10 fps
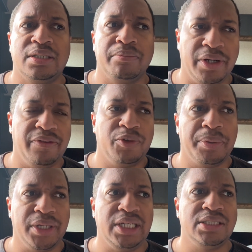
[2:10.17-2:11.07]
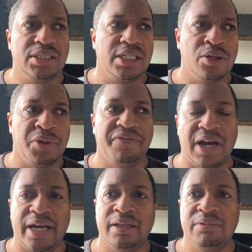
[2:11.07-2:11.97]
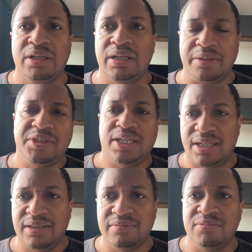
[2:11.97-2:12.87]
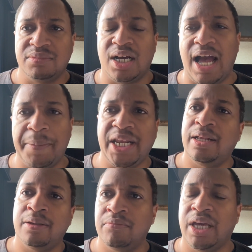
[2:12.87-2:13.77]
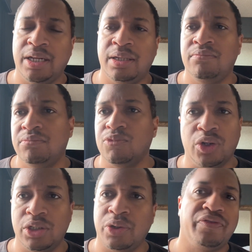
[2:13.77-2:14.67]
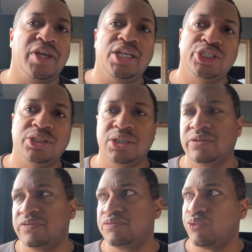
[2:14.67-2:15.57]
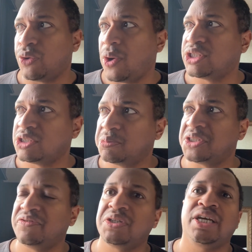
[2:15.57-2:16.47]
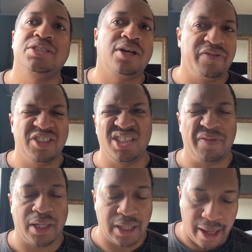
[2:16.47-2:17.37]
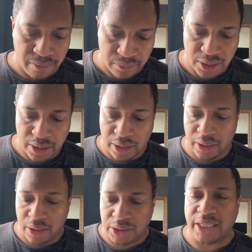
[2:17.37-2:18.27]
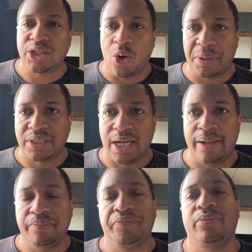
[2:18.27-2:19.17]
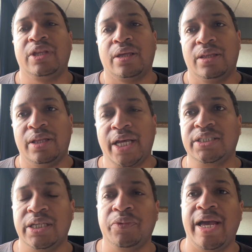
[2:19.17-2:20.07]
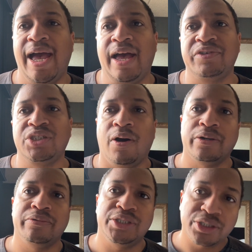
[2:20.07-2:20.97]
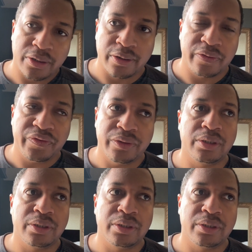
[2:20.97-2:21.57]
pretty easy at notifying, at accommodating any early notifications of requesting specific days off and stuff like that. So that's open time. The next thing we have is hard reserve.